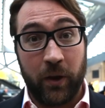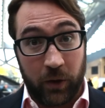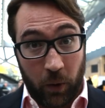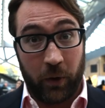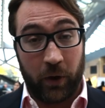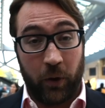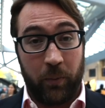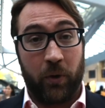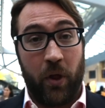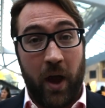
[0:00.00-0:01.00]
Go to
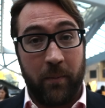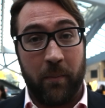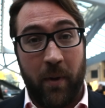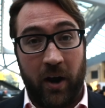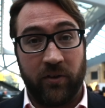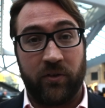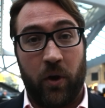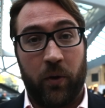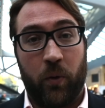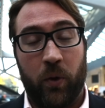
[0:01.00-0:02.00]

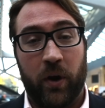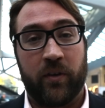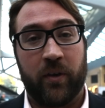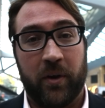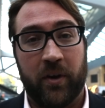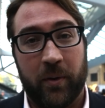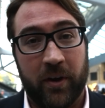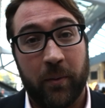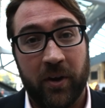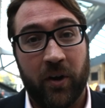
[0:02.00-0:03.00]
globalclimatemarch.org,
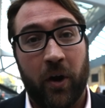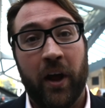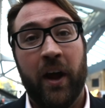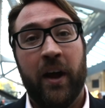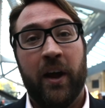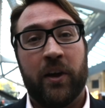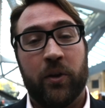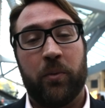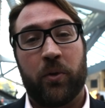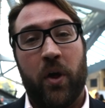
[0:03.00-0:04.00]

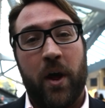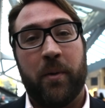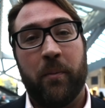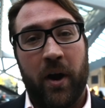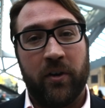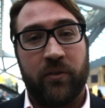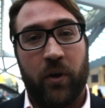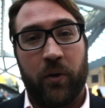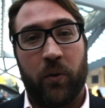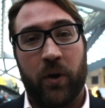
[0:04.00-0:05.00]

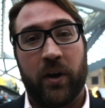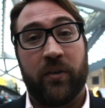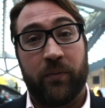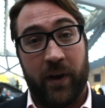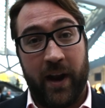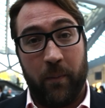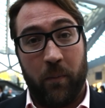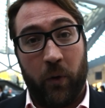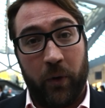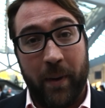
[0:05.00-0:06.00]
www.globalclimatemarch.org to find out
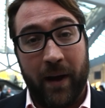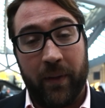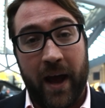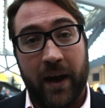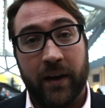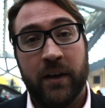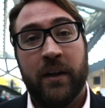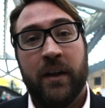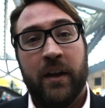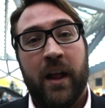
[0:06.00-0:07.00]
more about that.
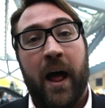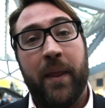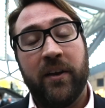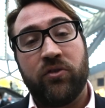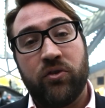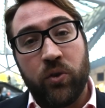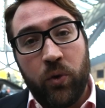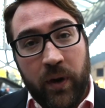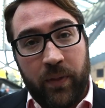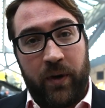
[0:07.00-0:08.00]
And then
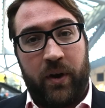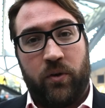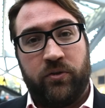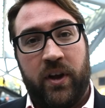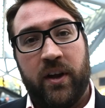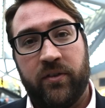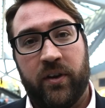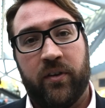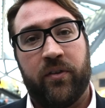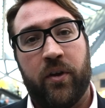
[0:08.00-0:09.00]
during the
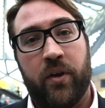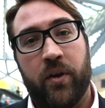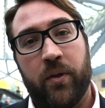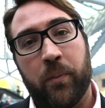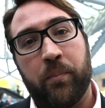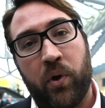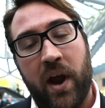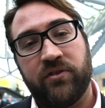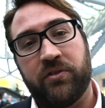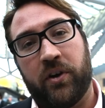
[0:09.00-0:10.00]
negotiations, the, the
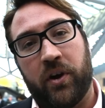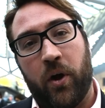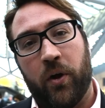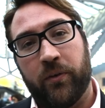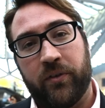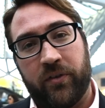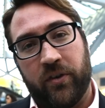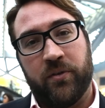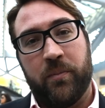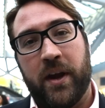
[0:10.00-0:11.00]
pressure on
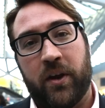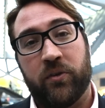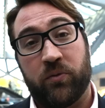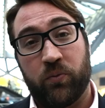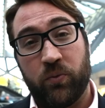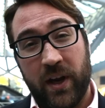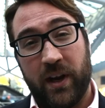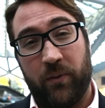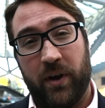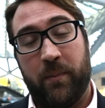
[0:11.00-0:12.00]
decision makers
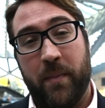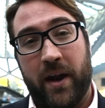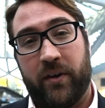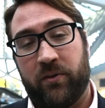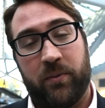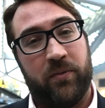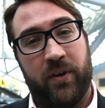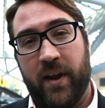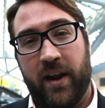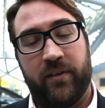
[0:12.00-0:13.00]
really, really matters. We've
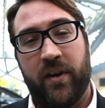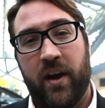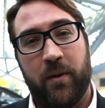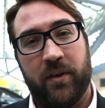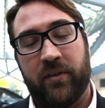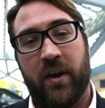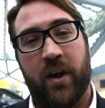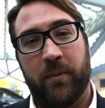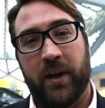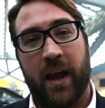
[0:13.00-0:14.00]
seen that time and
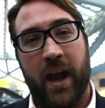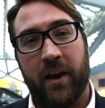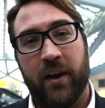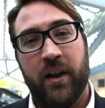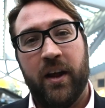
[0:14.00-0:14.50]
time again.